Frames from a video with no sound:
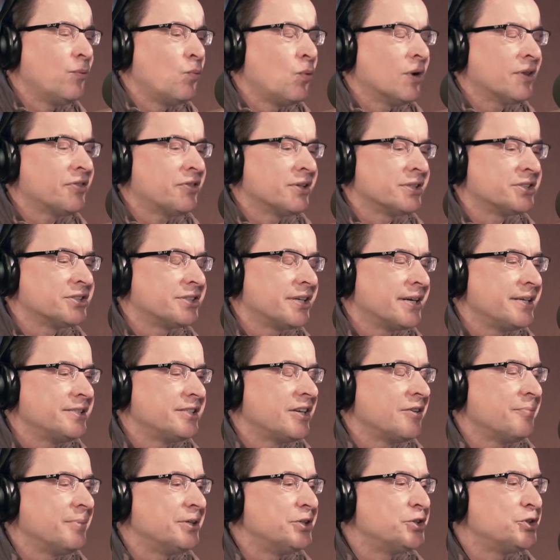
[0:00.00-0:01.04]
And what the studies
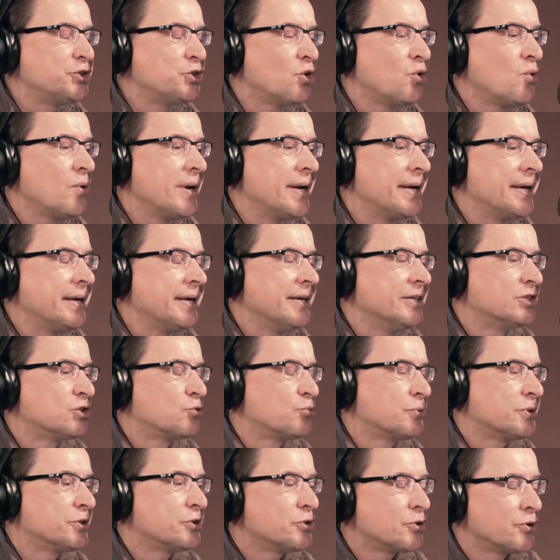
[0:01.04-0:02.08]
have been showing is a
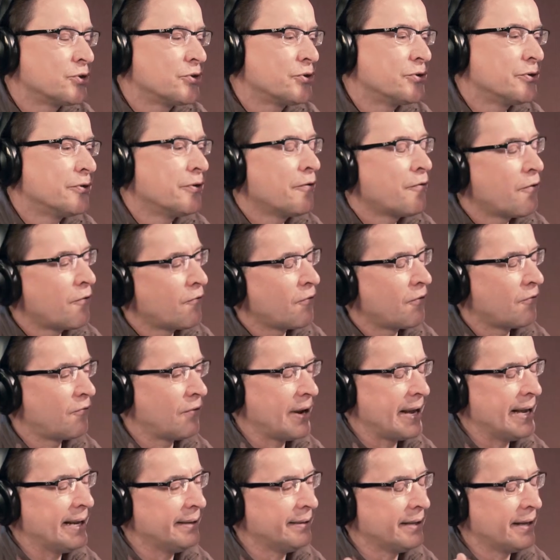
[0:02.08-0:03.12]
return
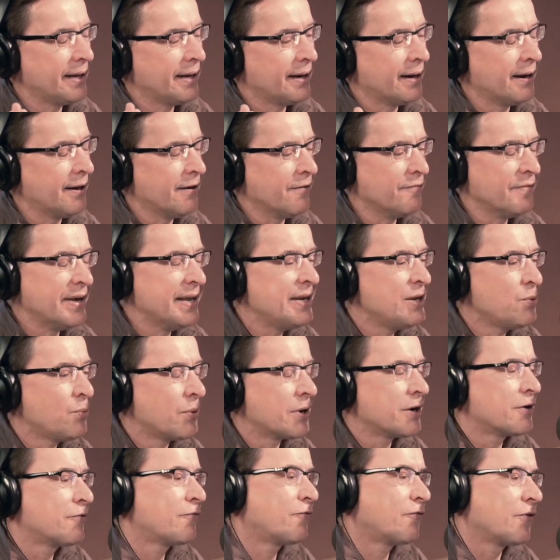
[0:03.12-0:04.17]
of
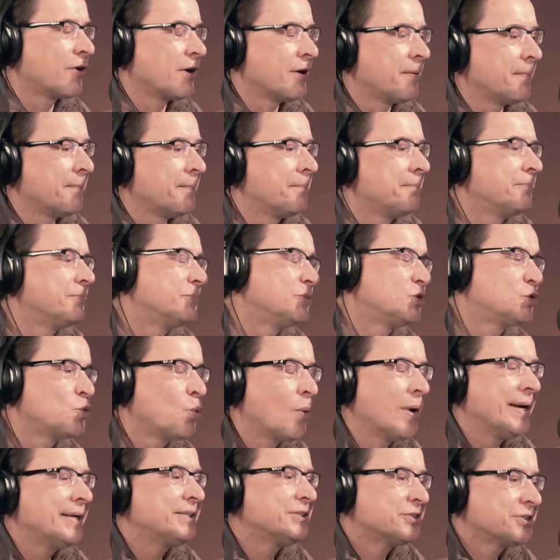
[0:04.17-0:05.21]
anywhere from
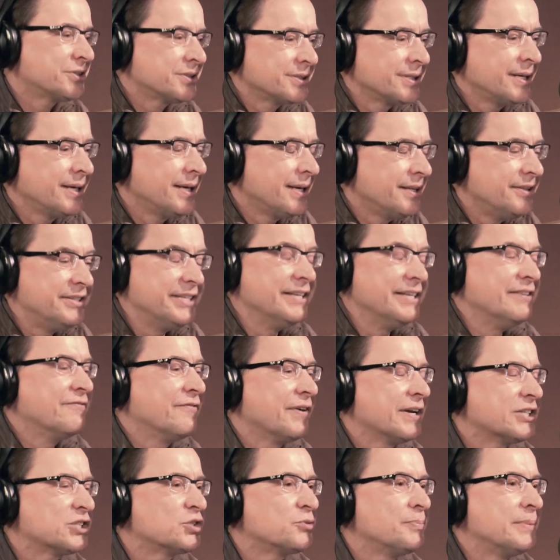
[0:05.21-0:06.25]
twice the
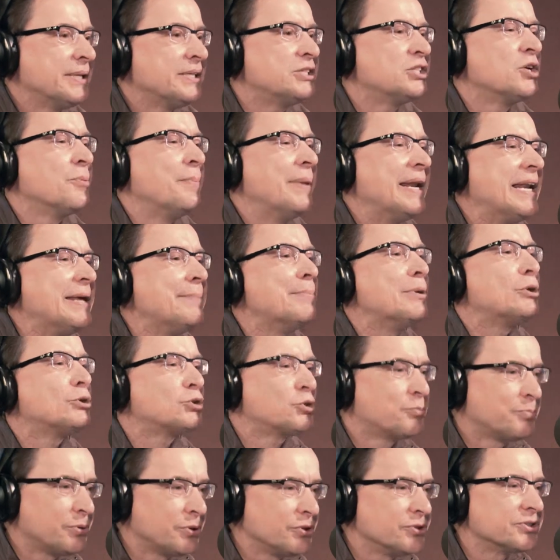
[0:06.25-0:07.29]
investment to many
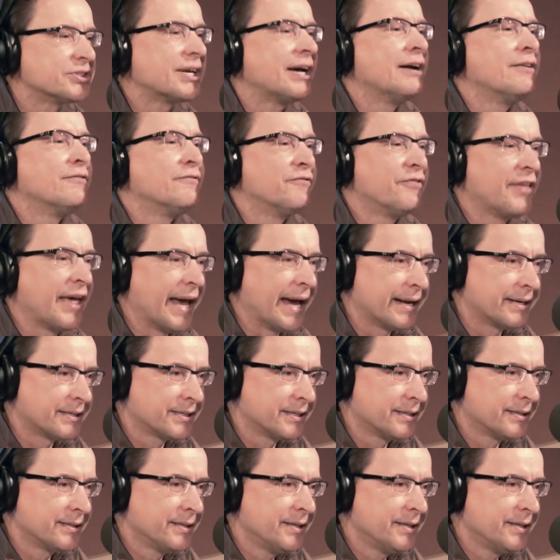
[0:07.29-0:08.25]
multiples of that.